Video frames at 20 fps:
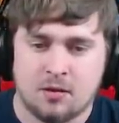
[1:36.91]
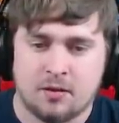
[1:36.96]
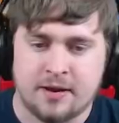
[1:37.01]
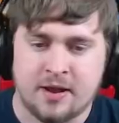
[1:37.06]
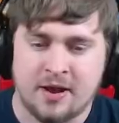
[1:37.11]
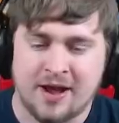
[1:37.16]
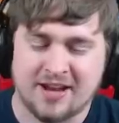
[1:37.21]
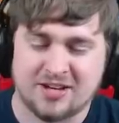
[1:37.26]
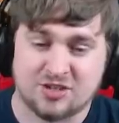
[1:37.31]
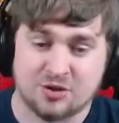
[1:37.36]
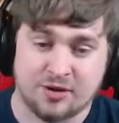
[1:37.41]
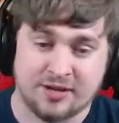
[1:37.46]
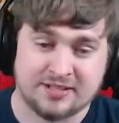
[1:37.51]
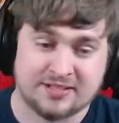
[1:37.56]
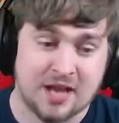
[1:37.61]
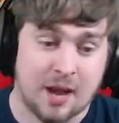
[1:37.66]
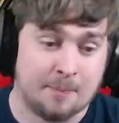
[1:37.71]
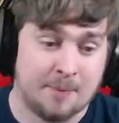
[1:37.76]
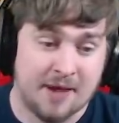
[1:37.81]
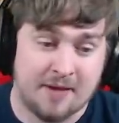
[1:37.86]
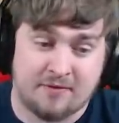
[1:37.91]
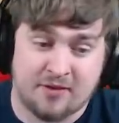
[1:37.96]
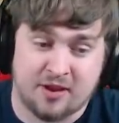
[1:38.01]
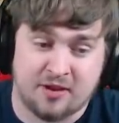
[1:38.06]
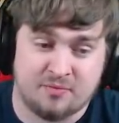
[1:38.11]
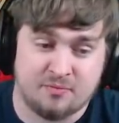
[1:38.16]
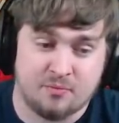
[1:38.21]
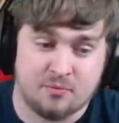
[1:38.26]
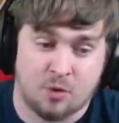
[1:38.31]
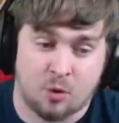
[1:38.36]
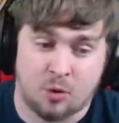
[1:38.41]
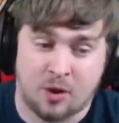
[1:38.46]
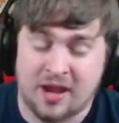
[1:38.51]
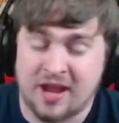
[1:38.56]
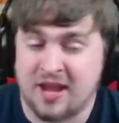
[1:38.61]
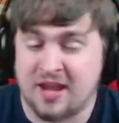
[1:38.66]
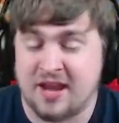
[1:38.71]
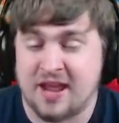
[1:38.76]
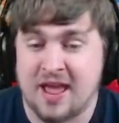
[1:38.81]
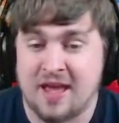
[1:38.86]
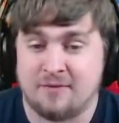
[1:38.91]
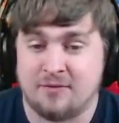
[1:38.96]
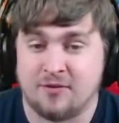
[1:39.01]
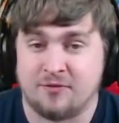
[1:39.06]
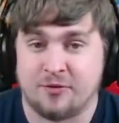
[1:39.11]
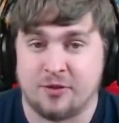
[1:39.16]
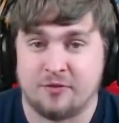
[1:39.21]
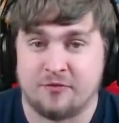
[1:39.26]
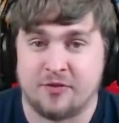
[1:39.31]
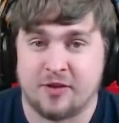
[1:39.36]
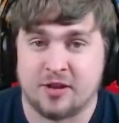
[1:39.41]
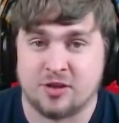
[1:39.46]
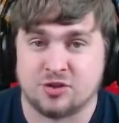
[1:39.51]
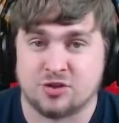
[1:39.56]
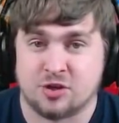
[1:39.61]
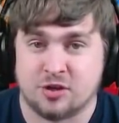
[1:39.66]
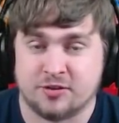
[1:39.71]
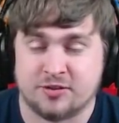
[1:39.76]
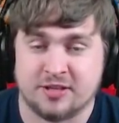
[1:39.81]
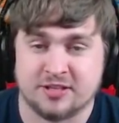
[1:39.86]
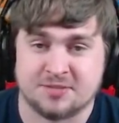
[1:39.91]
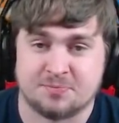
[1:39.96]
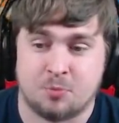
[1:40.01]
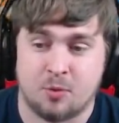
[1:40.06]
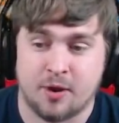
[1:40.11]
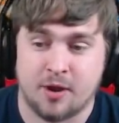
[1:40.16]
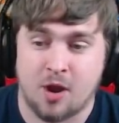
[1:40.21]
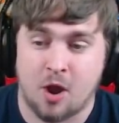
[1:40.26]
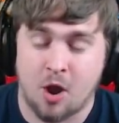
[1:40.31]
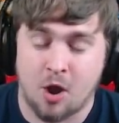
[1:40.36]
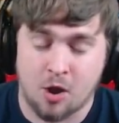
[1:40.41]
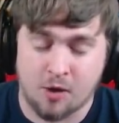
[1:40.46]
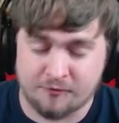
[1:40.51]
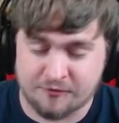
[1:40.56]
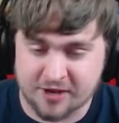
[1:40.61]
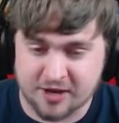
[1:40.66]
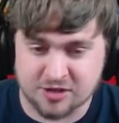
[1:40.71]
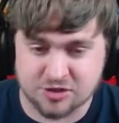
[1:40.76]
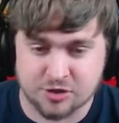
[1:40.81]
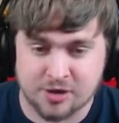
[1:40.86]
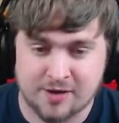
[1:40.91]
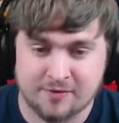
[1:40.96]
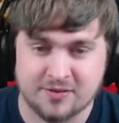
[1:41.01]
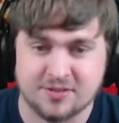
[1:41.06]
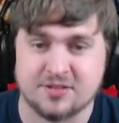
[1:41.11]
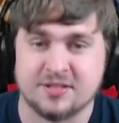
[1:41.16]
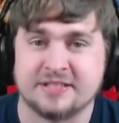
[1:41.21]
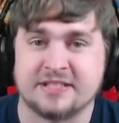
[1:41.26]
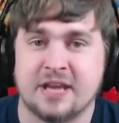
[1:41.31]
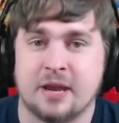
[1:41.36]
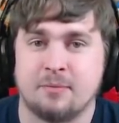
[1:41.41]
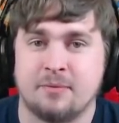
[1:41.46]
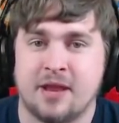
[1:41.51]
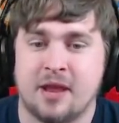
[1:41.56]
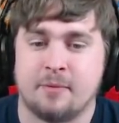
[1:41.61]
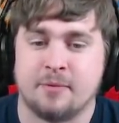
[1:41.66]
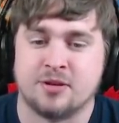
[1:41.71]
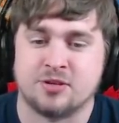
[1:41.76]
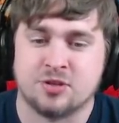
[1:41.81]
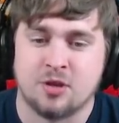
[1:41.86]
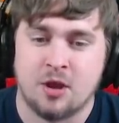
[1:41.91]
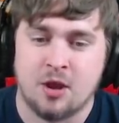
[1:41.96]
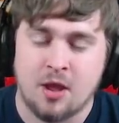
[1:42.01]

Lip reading: Now, actually, it's top heavy or any heavy for the finisher at this point. All finisher heavies are the same damage.